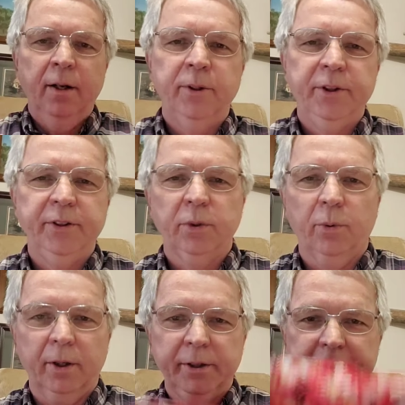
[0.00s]
when she's at
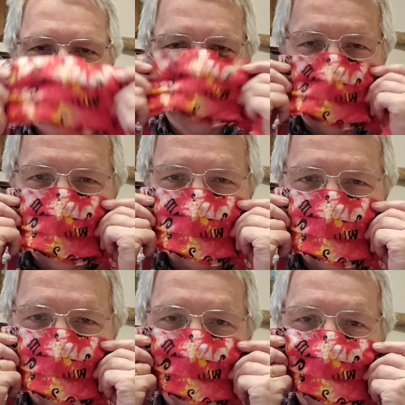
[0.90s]
work, she has a
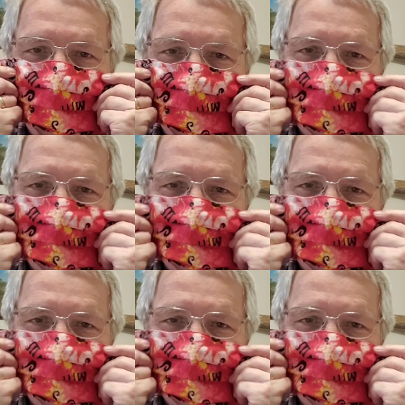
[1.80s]
mask on like